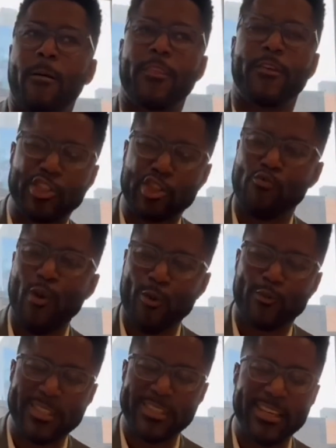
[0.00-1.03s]
The
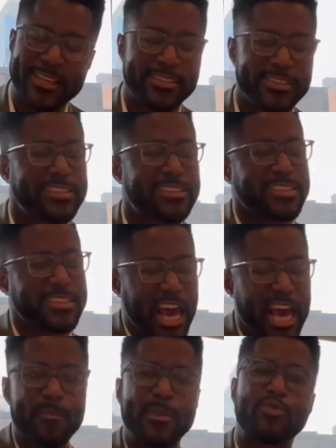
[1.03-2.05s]
206 is
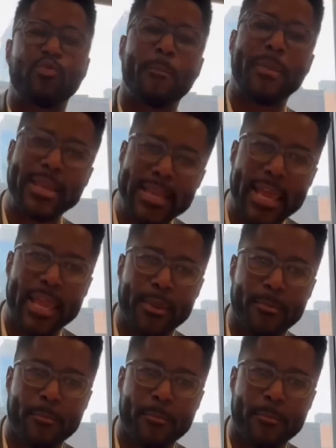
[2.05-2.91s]
synonymous with my name.